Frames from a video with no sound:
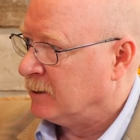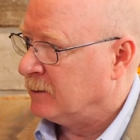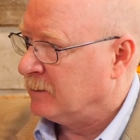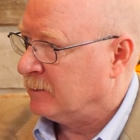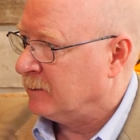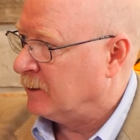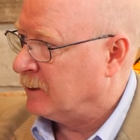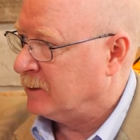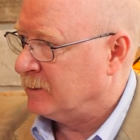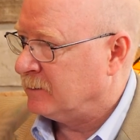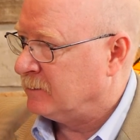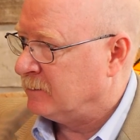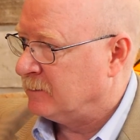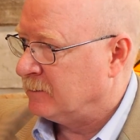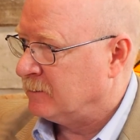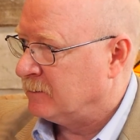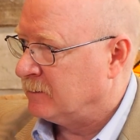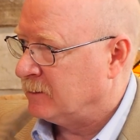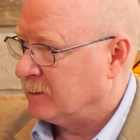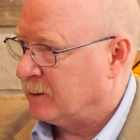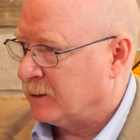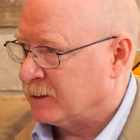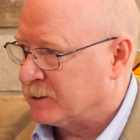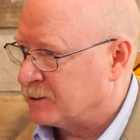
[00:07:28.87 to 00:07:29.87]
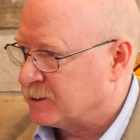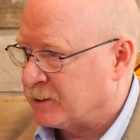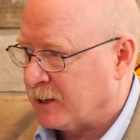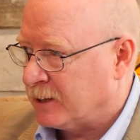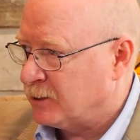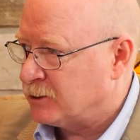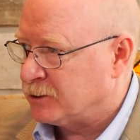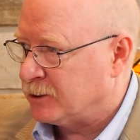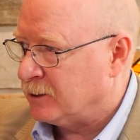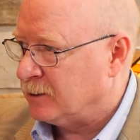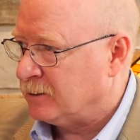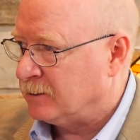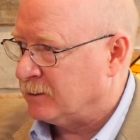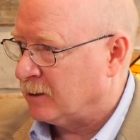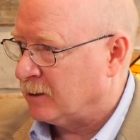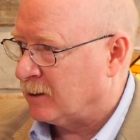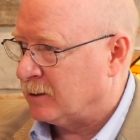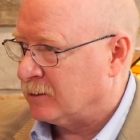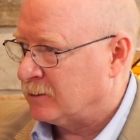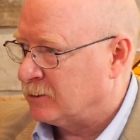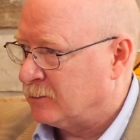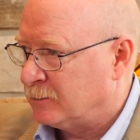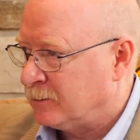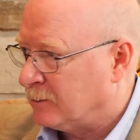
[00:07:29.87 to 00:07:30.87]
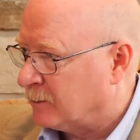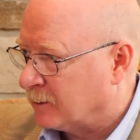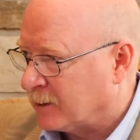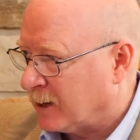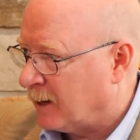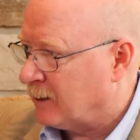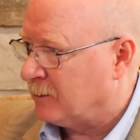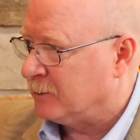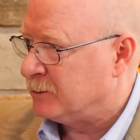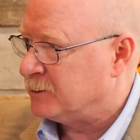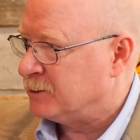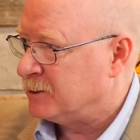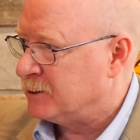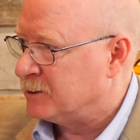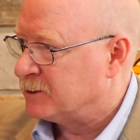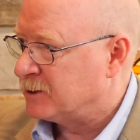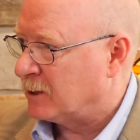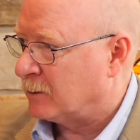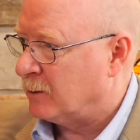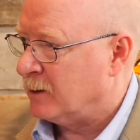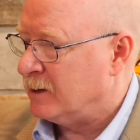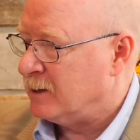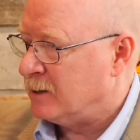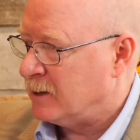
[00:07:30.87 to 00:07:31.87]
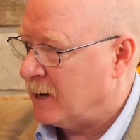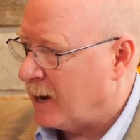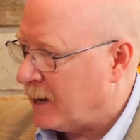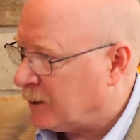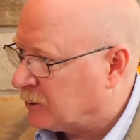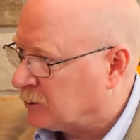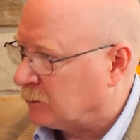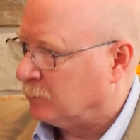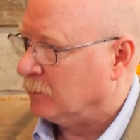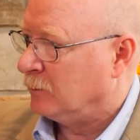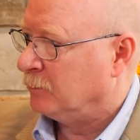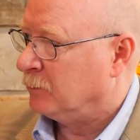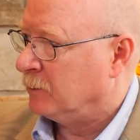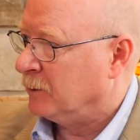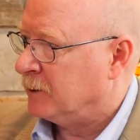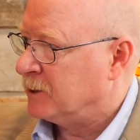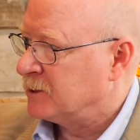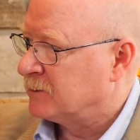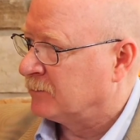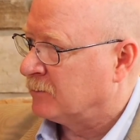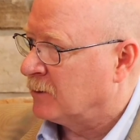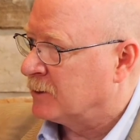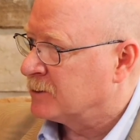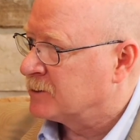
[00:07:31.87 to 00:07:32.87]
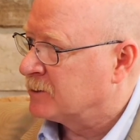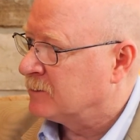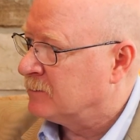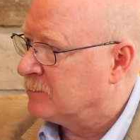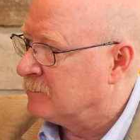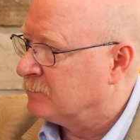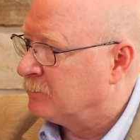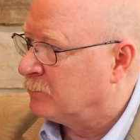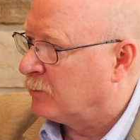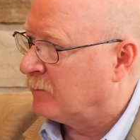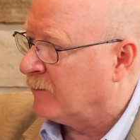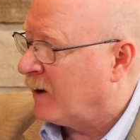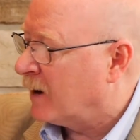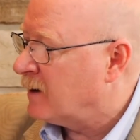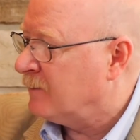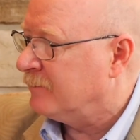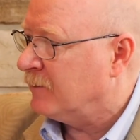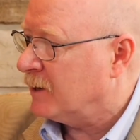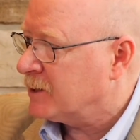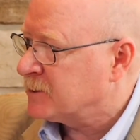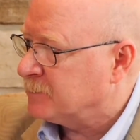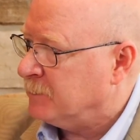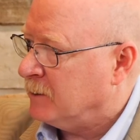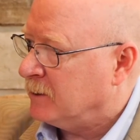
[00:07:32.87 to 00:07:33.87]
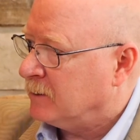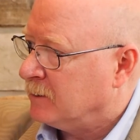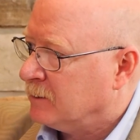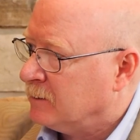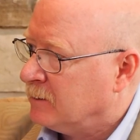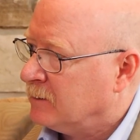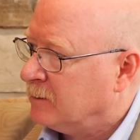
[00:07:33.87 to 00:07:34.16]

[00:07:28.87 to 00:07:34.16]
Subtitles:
then extension, our two-year colleges, are a natural place for us to provide investment.